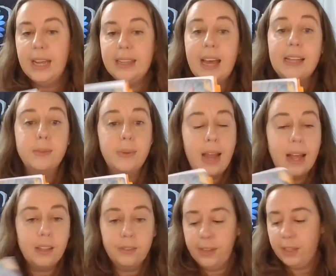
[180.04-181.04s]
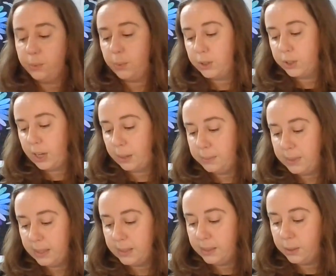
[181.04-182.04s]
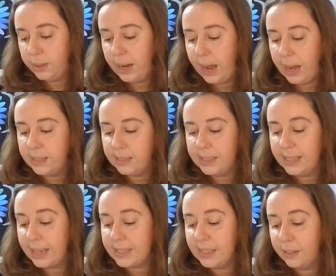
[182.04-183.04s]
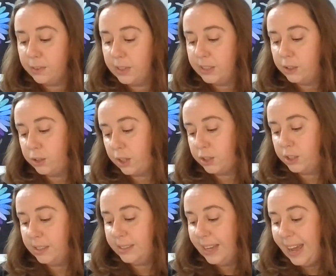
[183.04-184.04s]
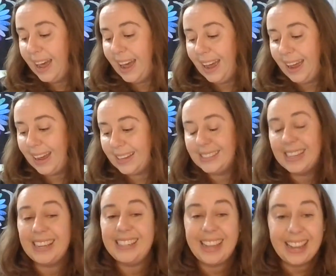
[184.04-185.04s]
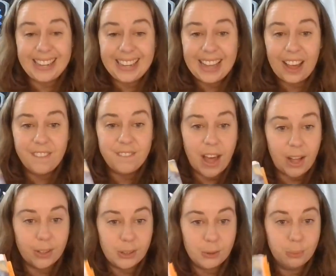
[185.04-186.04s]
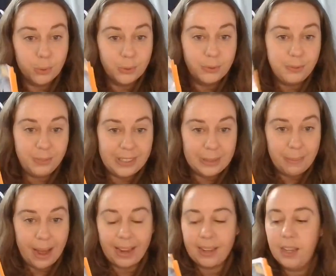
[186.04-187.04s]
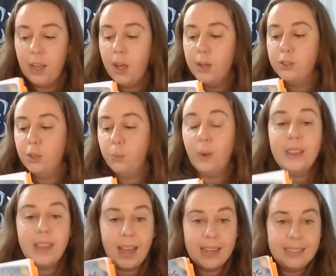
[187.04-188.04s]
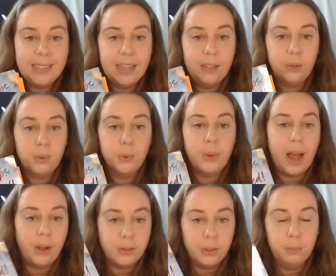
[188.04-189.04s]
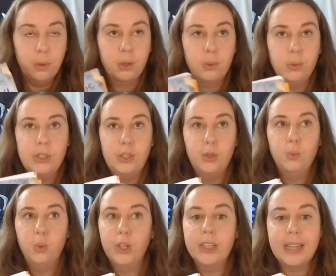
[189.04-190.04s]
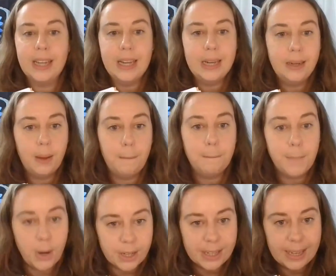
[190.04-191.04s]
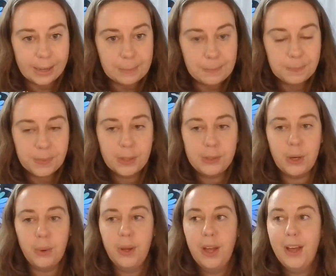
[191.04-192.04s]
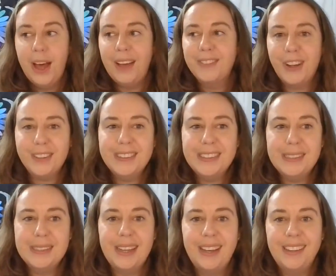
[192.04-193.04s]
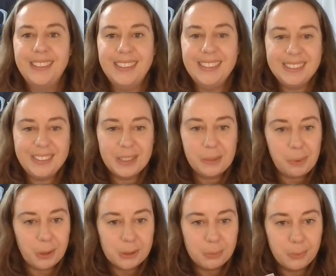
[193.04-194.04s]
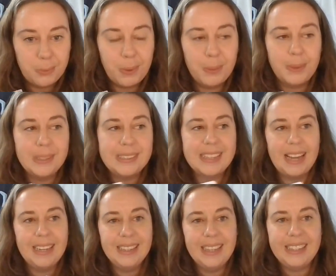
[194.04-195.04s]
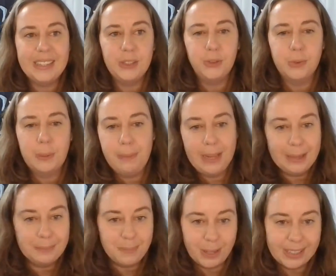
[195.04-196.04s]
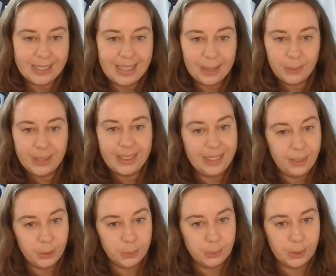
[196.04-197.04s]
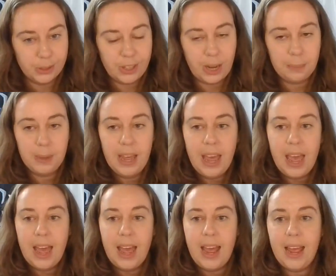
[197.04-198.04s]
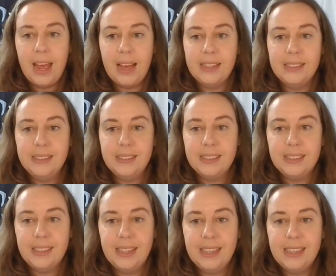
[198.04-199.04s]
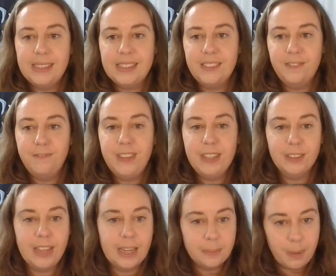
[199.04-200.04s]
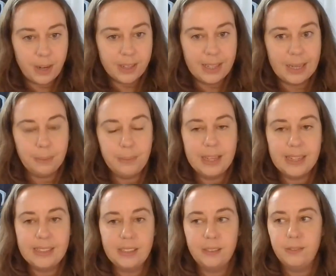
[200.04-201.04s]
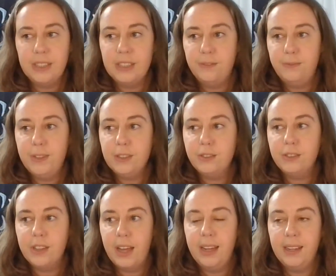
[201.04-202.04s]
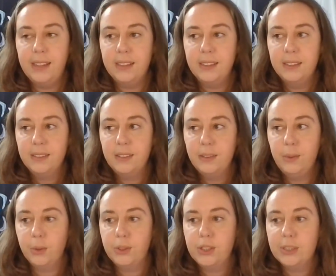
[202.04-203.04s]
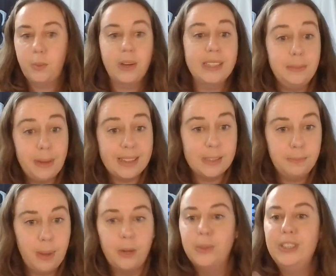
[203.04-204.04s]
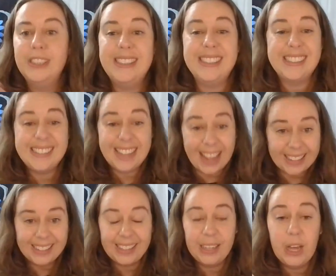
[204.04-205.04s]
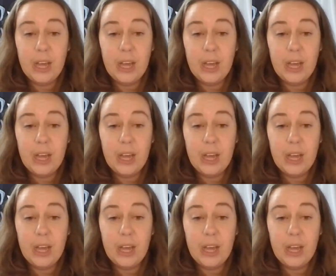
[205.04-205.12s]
that's what Elevate Your Workshop does. So it has next level instruction and getting valuable feedback. So one thing I did throughout the book was to work in marketing. So I've called this the ninja approach before, where it's kind of like dripping marketing within your workshop. And it doesn't feel like marketing because it feels like you're just wanting to make this better, which is exactly